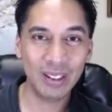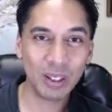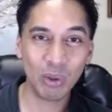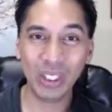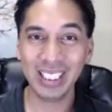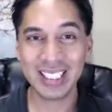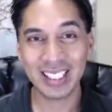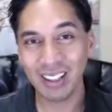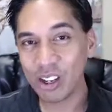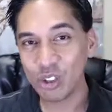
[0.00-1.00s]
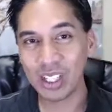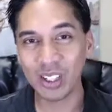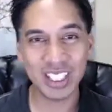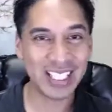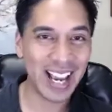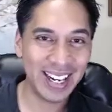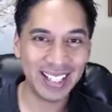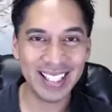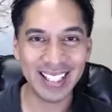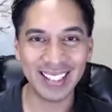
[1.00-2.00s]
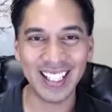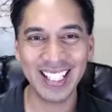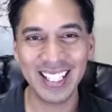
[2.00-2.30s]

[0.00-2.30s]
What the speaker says: really sludgy or staticky, right?